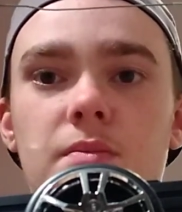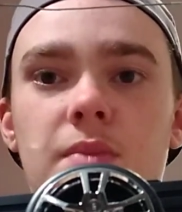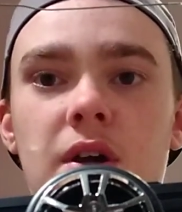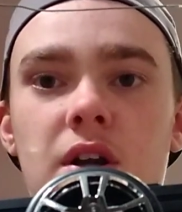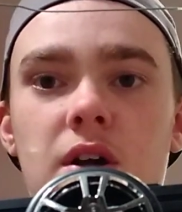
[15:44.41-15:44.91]

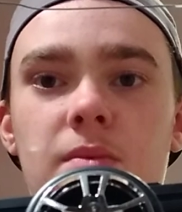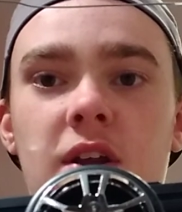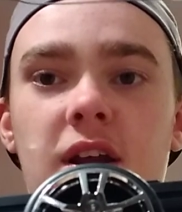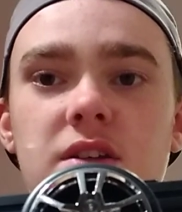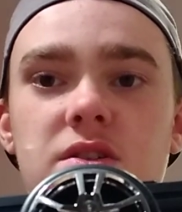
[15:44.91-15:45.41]
But
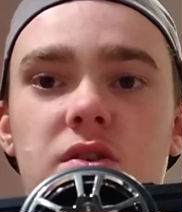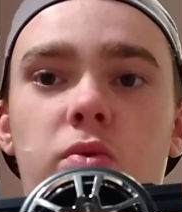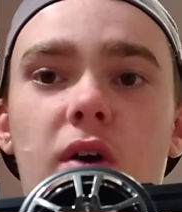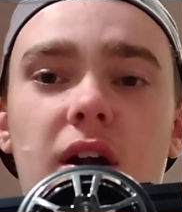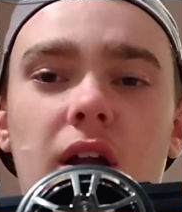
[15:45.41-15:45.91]
it has
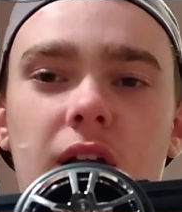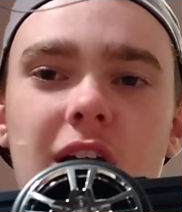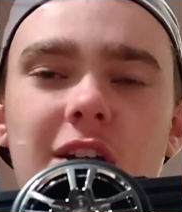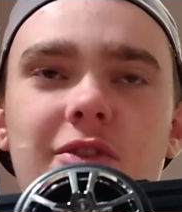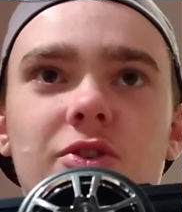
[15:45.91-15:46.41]

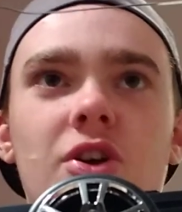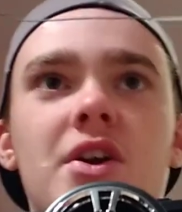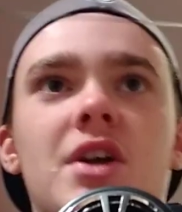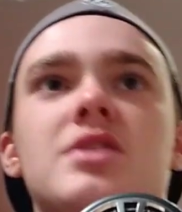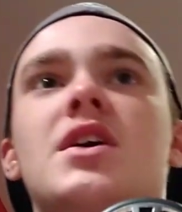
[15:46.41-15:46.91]
kind of a
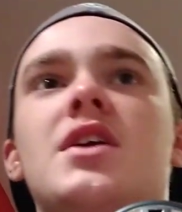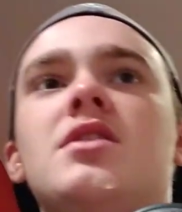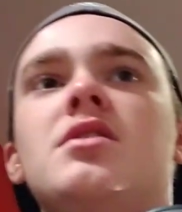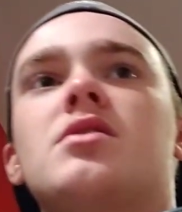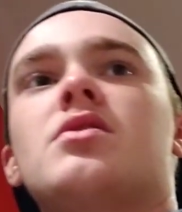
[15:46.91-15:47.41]
long
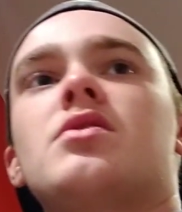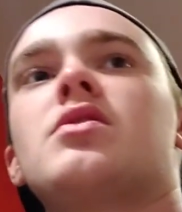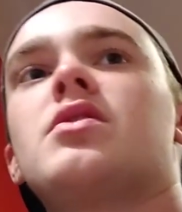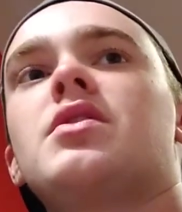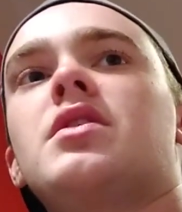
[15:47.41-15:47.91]
antenna.
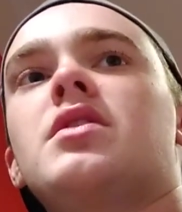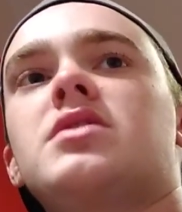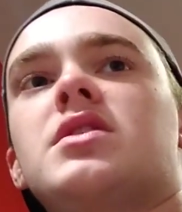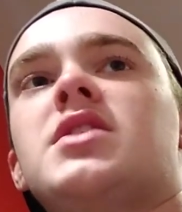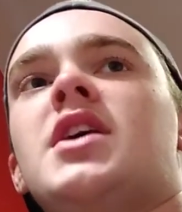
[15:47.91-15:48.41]
Here's
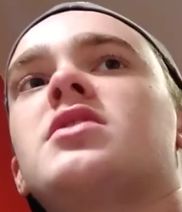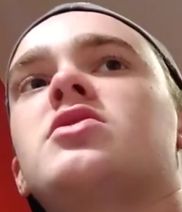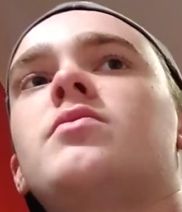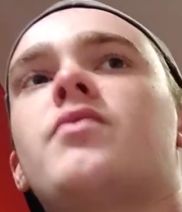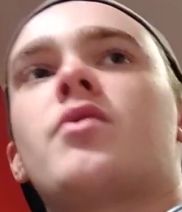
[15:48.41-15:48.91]
the antenna
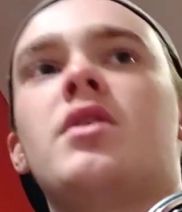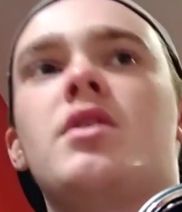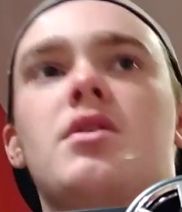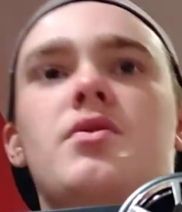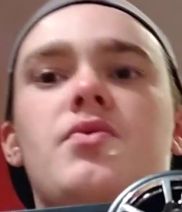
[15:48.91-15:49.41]
tube for it.
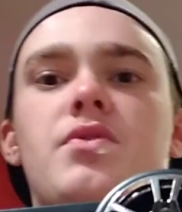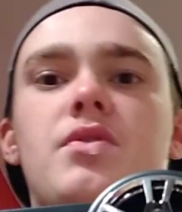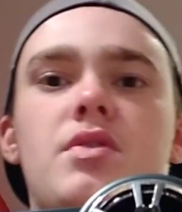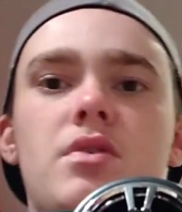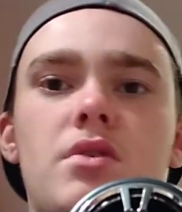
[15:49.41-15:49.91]

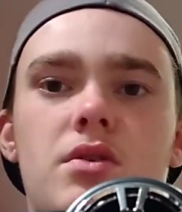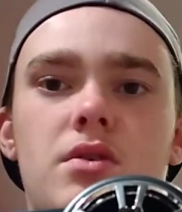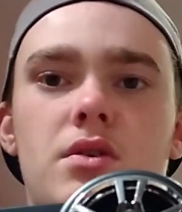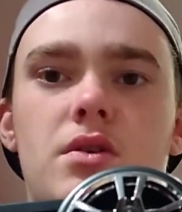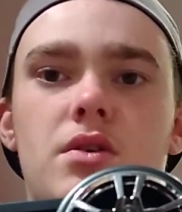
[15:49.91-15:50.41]

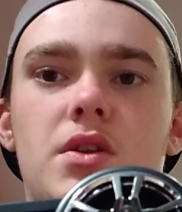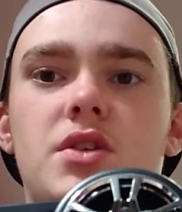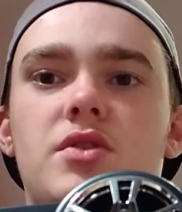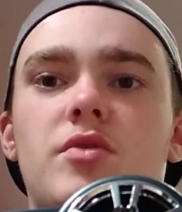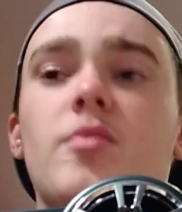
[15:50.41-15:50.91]

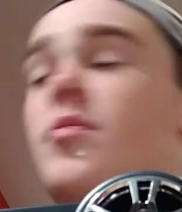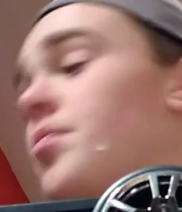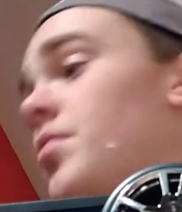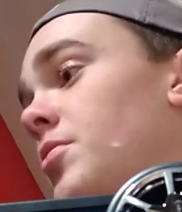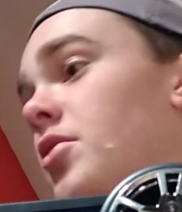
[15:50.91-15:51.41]
This is I'm gonna
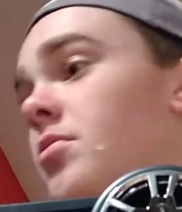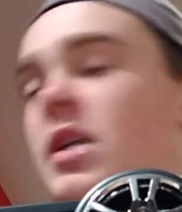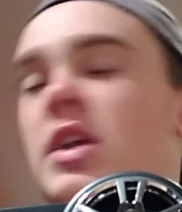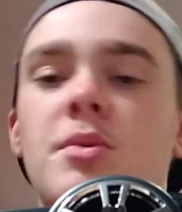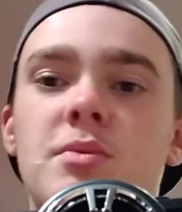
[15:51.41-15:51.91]
put in
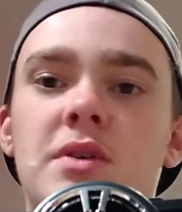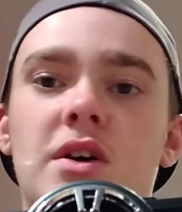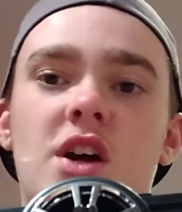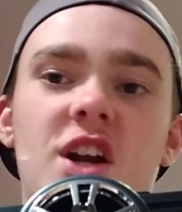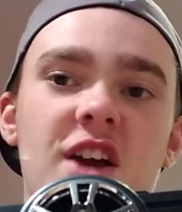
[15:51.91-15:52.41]
my
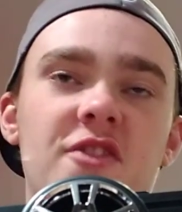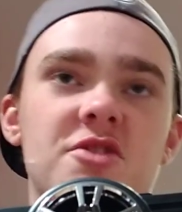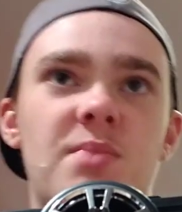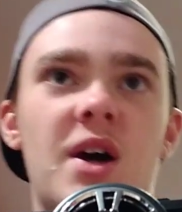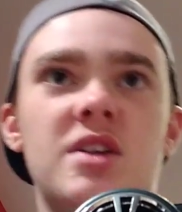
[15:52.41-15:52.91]
WPL. I already have
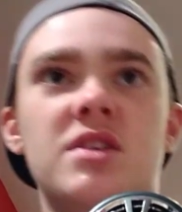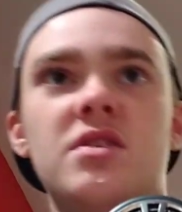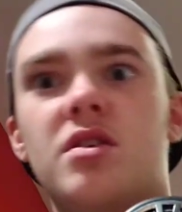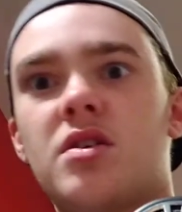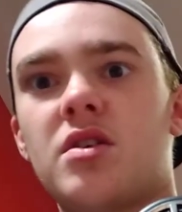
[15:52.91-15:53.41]
this binded,
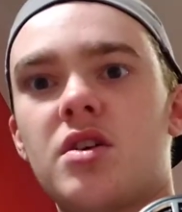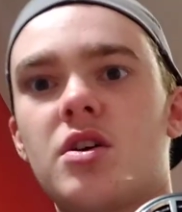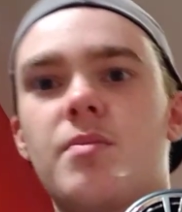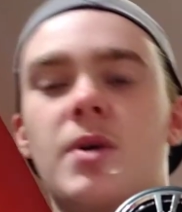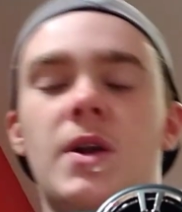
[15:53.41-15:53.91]

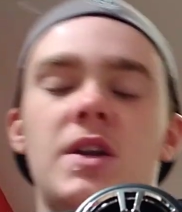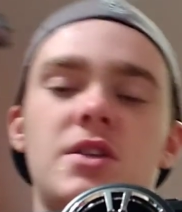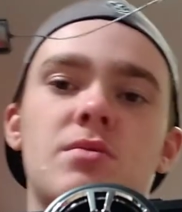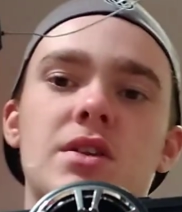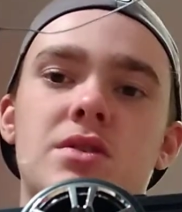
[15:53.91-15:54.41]
but I need
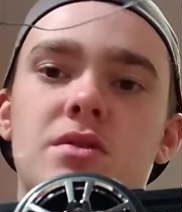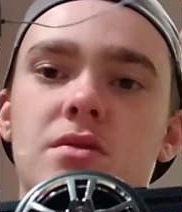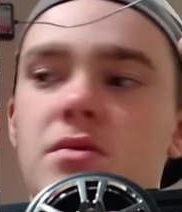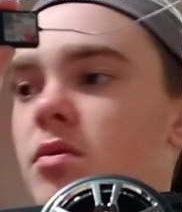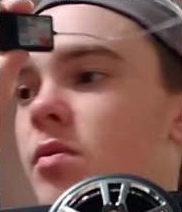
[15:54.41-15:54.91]
to wait
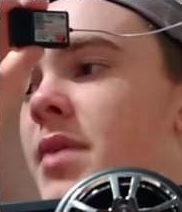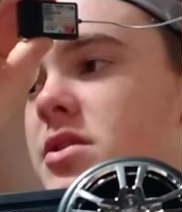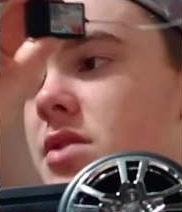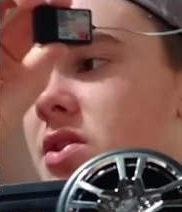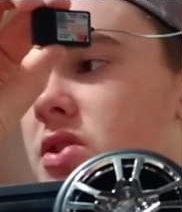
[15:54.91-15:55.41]
to
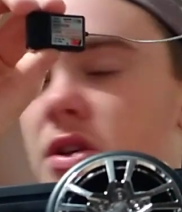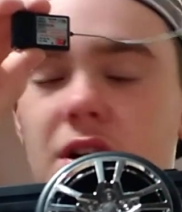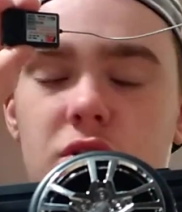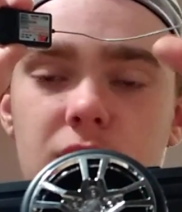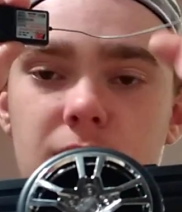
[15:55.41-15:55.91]
mess with the
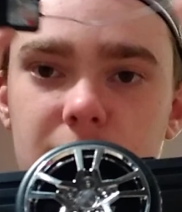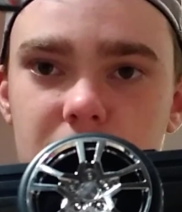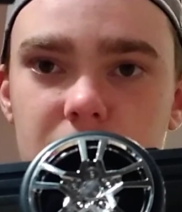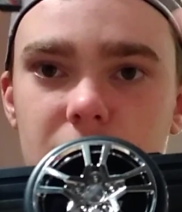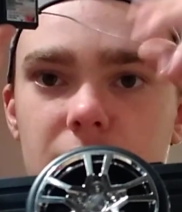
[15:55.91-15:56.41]
steering
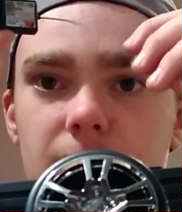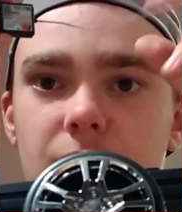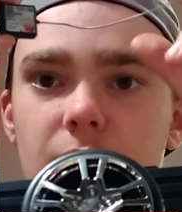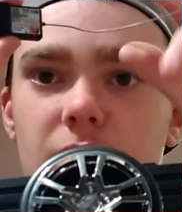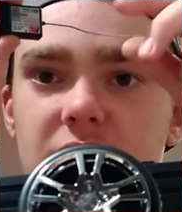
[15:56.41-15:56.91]
trims
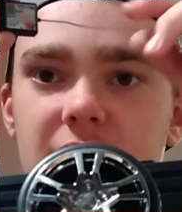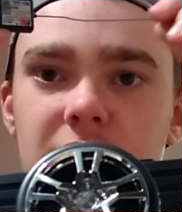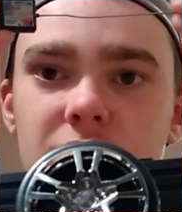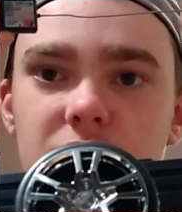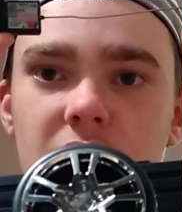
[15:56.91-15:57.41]
once I get
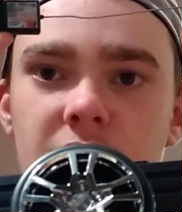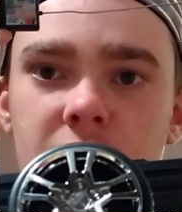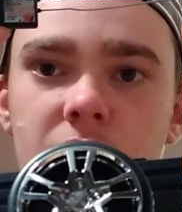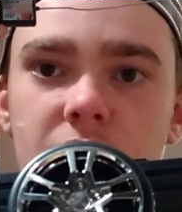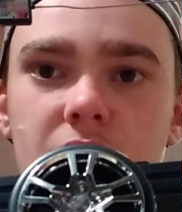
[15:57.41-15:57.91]
the new servo.